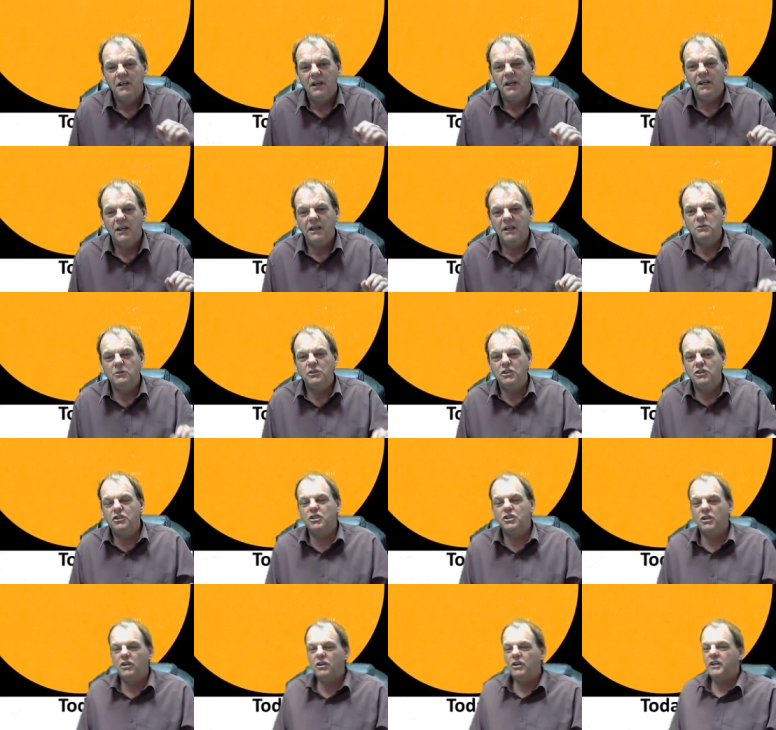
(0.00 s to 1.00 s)
And that was
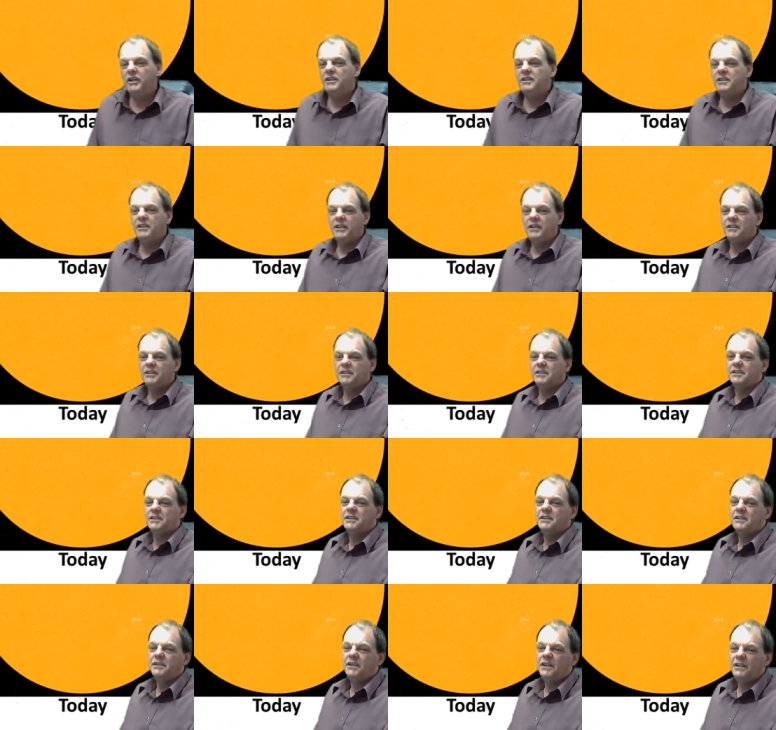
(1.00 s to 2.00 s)
July the
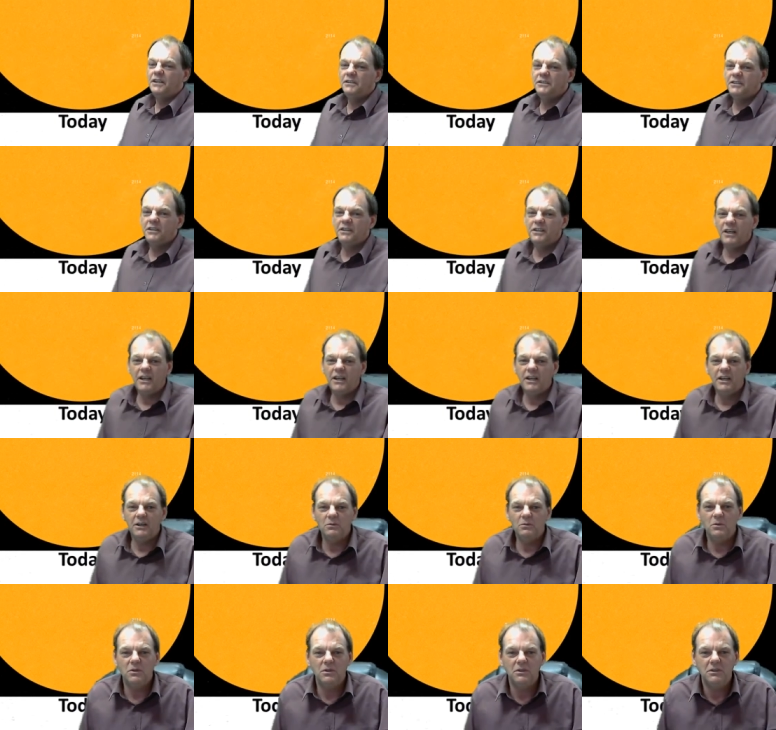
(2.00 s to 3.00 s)
6th, and today
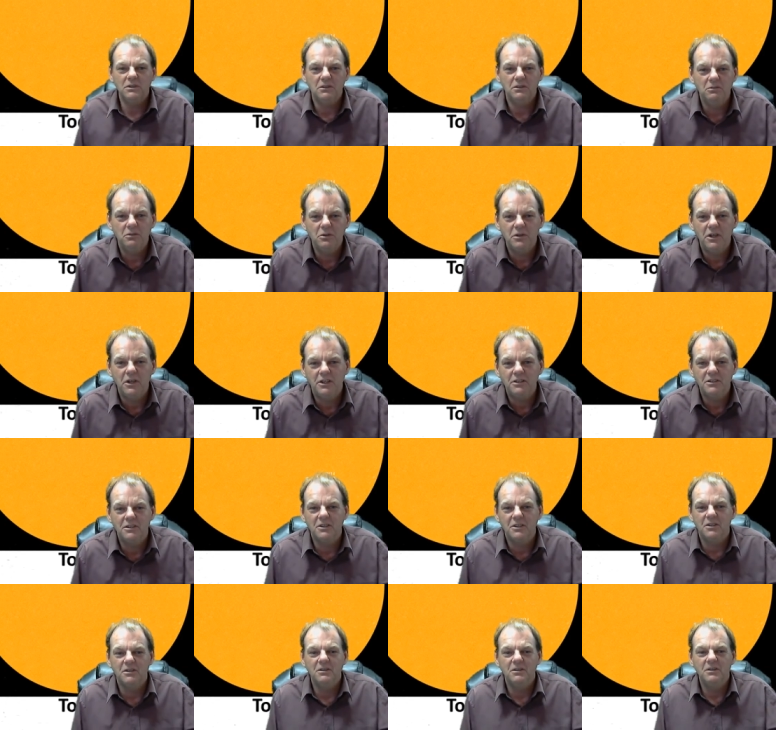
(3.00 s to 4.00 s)
was a few days
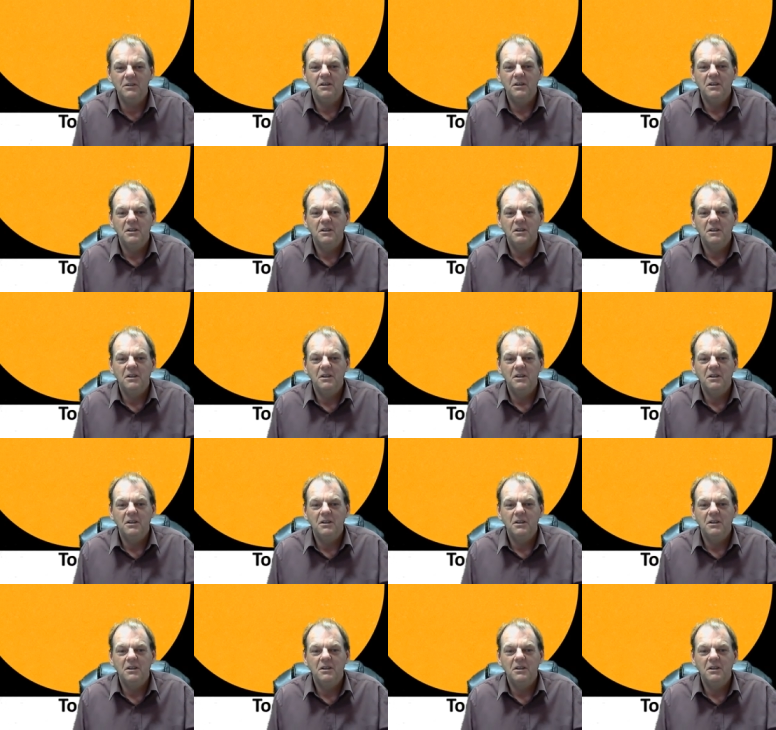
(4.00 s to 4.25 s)
ago.